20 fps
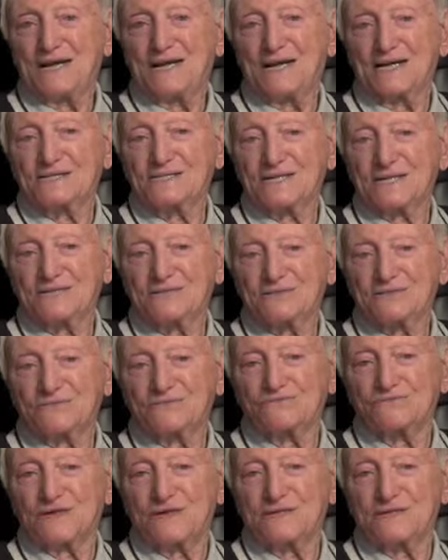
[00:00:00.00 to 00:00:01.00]
And I said to
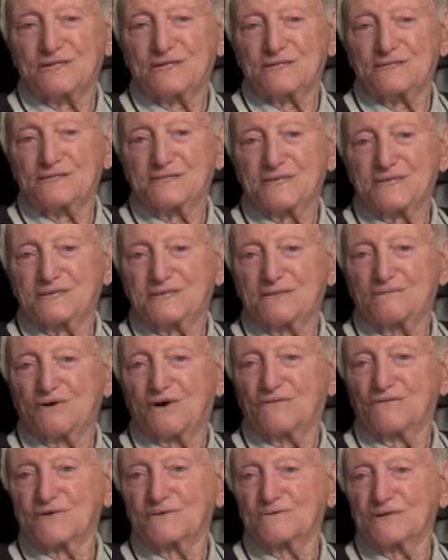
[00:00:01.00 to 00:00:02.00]
him, Red, he came
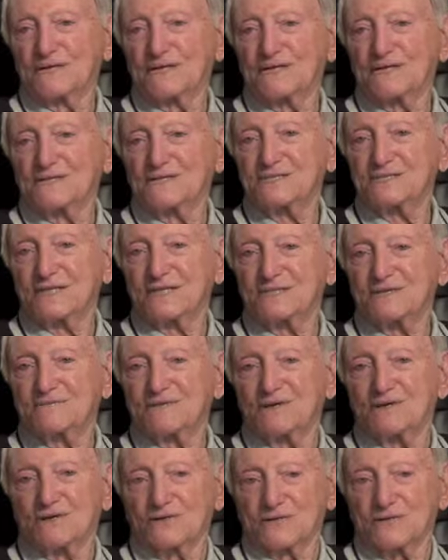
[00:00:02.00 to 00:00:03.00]
over to me and he said to
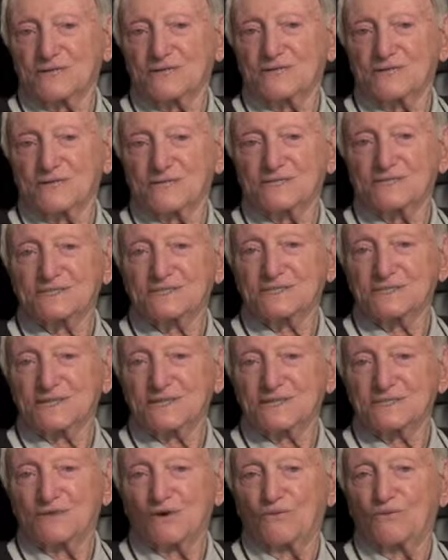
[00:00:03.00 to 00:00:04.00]
me, Look, he says,
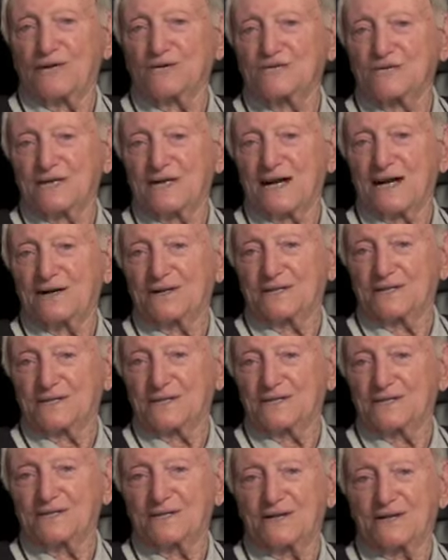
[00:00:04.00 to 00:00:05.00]
nobody's
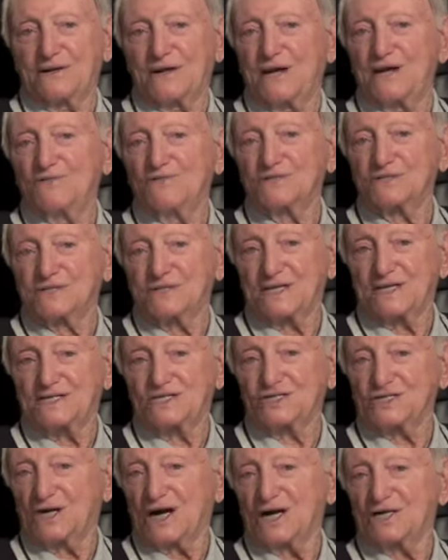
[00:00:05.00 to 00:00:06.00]
allowed it. He was
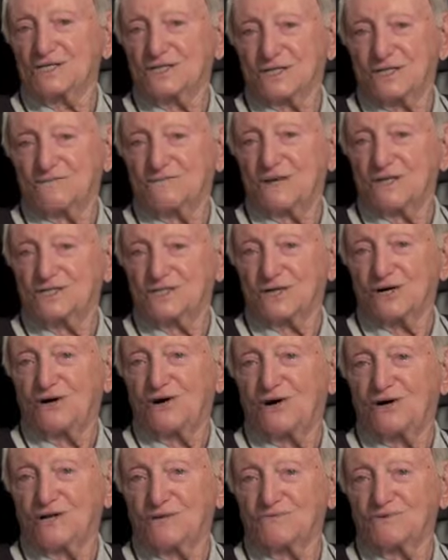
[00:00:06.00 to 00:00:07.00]
in charge of the mess
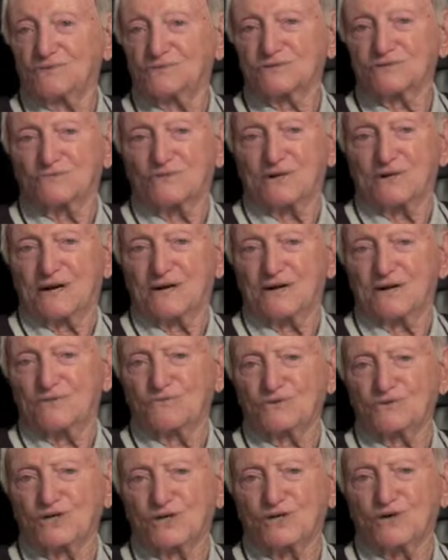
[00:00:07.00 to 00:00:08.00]
hall. He was, what I don't
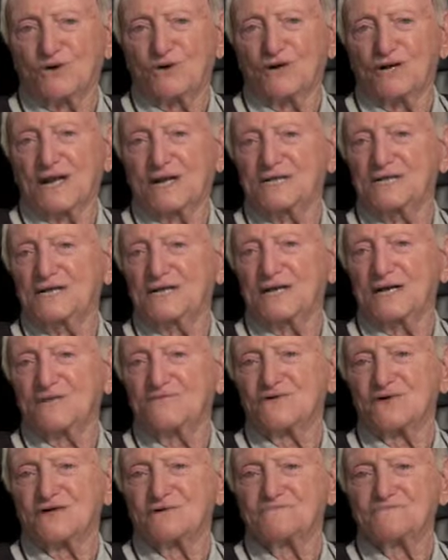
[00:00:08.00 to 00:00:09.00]
know what you call it, kind
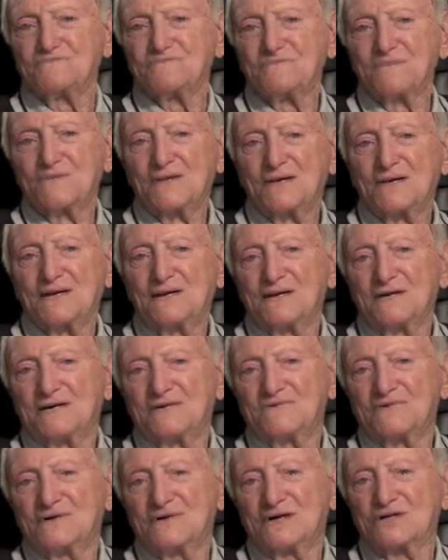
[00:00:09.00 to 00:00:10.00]
of a,
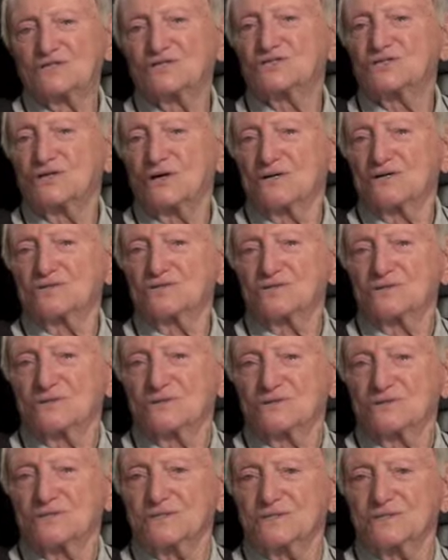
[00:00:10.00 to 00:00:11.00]
of a, a, a,
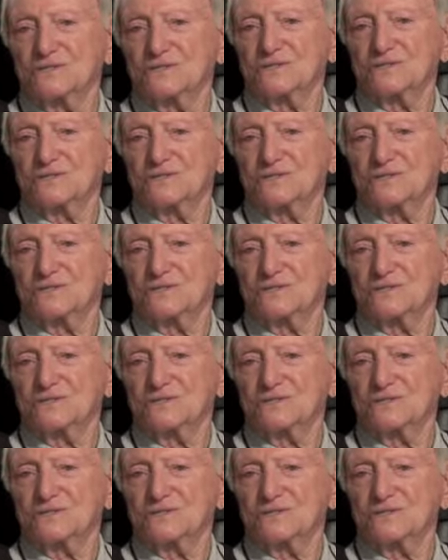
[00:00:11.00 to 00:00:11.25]
a